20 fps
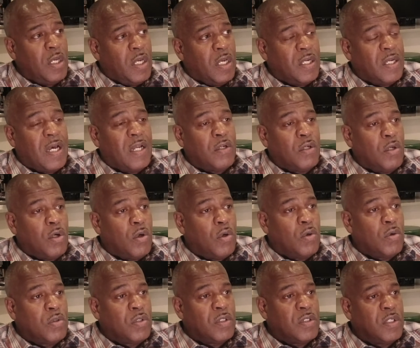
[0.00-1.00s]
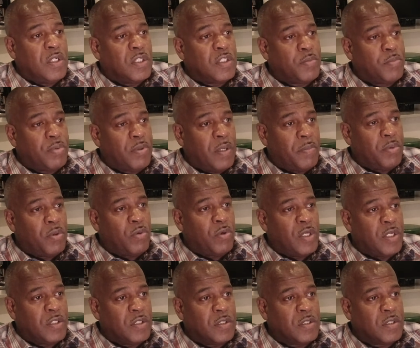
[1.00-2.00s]
And I know that there's
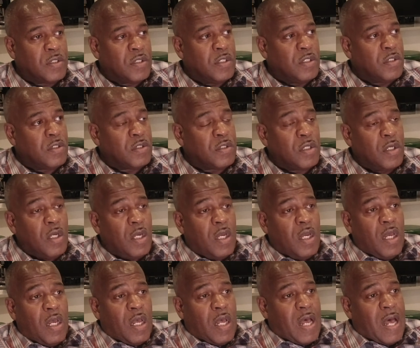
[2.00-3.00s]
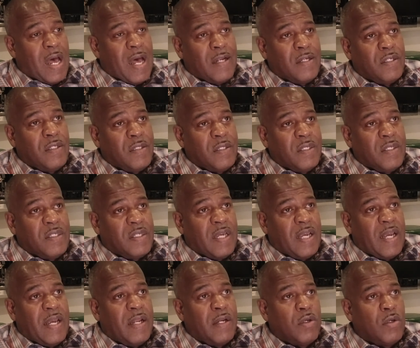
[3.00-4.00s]
preparation seasons. I
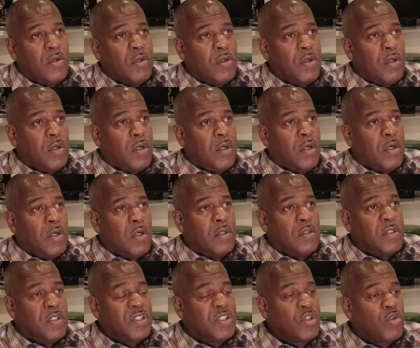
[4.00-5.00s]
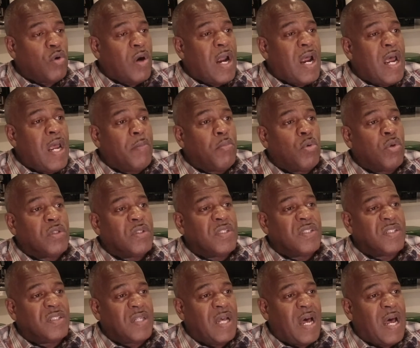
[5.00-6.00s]
can't describe or
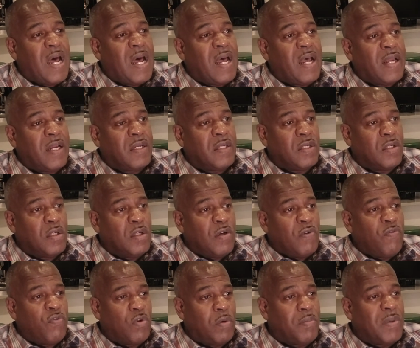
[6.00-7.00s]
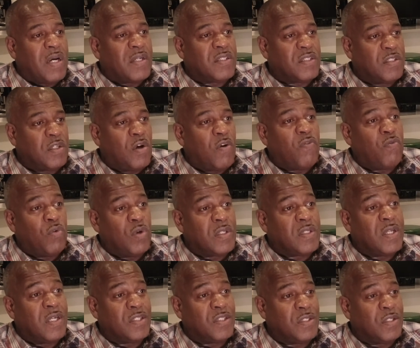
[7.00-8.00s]
design for myself
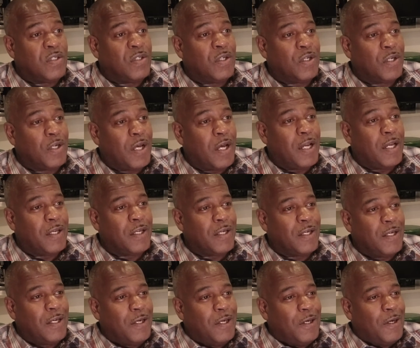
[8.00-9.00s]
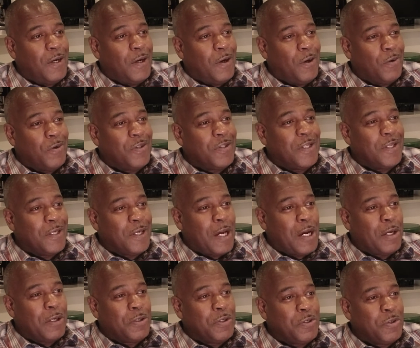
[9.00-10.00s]
what that should look like. Only thing
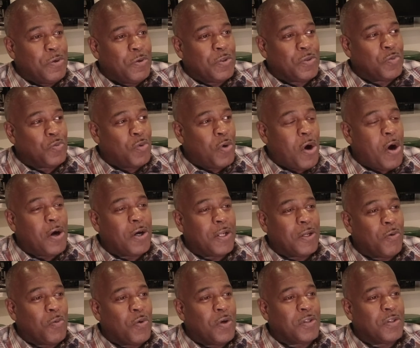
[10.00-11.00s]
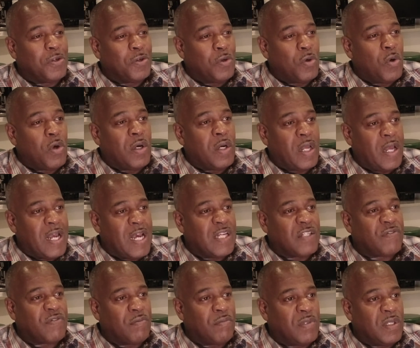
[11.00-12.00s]
I can do is walk in what the Lord
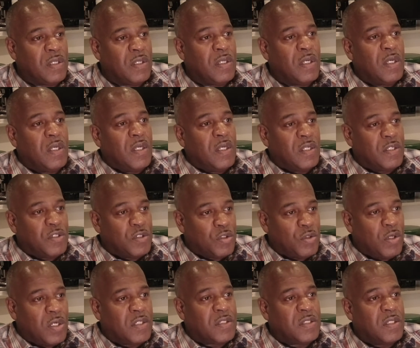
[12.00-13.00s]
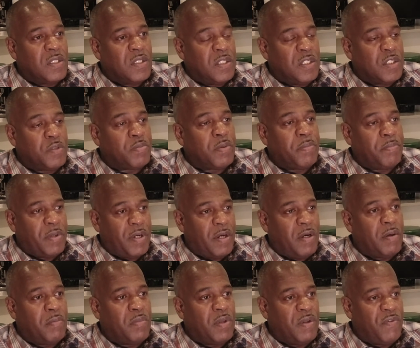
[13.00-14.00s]
has for me and trust that He is
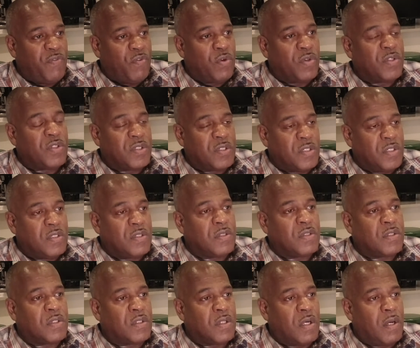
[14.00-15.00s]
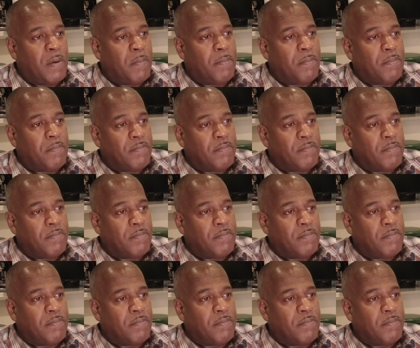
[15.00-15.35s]
preparing me for the season to come.